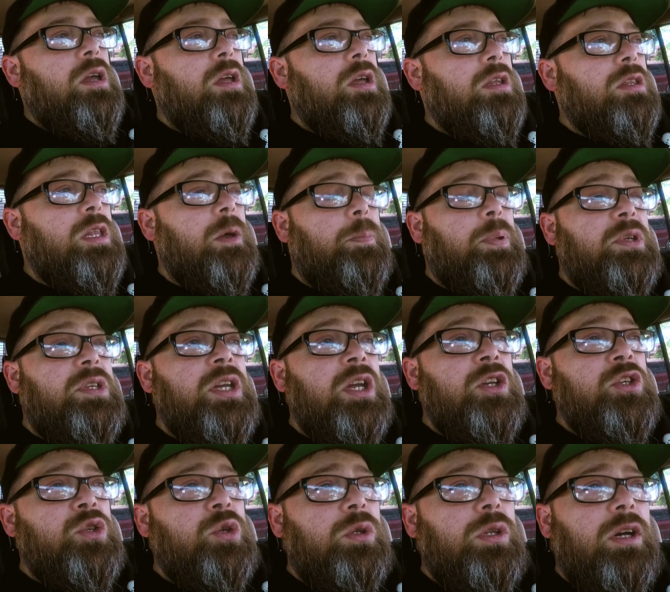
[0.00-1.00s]

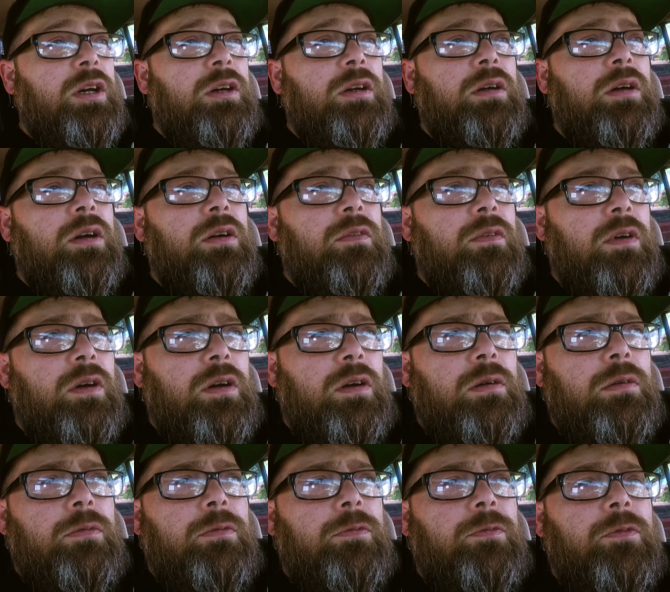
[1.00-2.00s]
potential
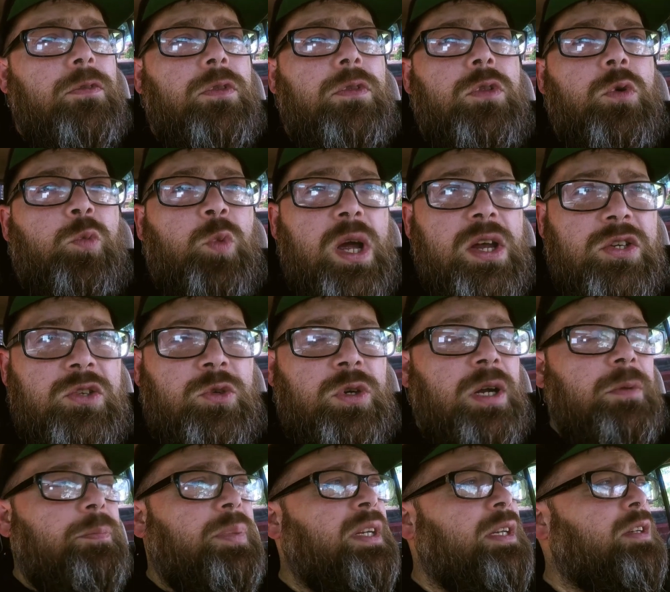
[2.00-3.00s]
of the
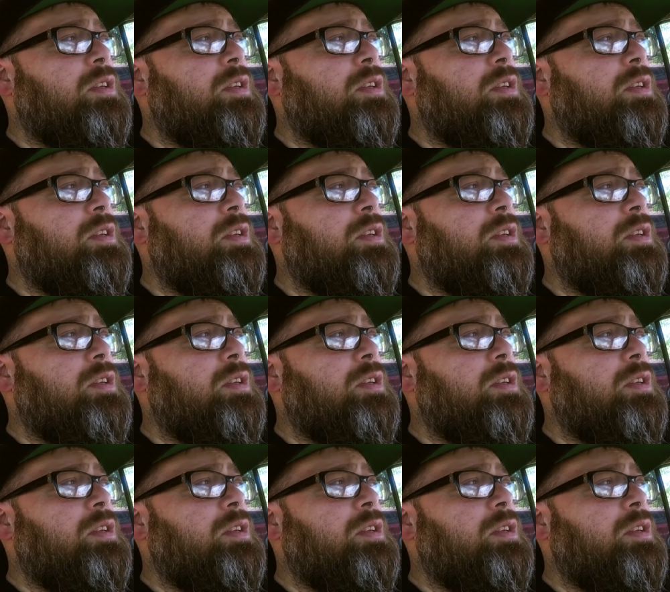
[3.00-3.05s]
restaurant being